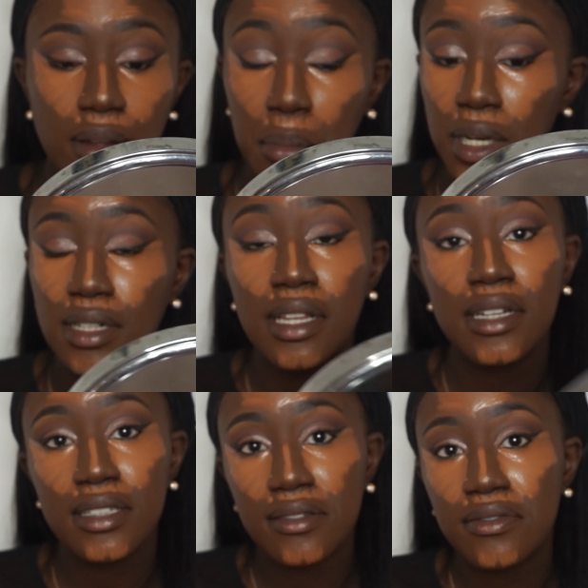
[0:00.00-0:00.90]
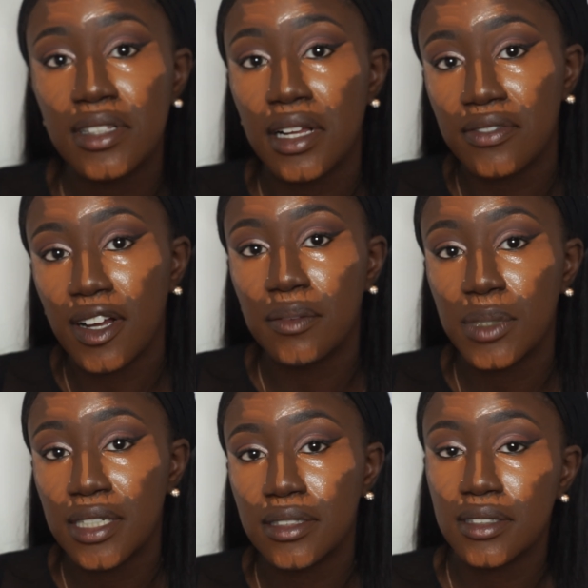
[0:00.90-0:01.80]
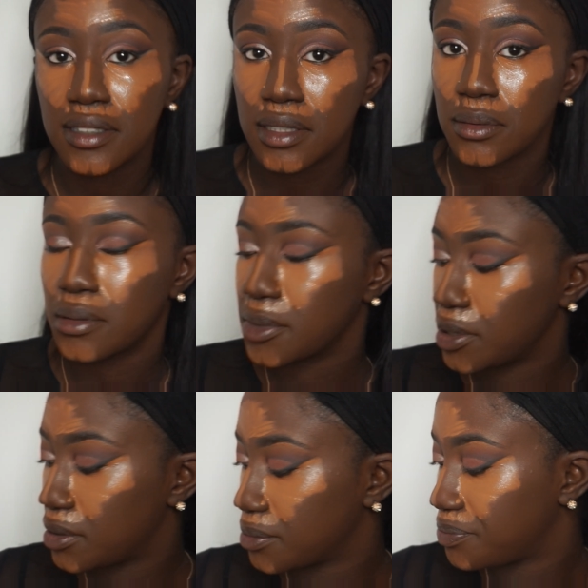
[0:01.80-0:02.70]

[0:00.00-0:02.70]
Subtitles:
I'm gonna let it sit for like 5 minutes. That's what I'm gonna do.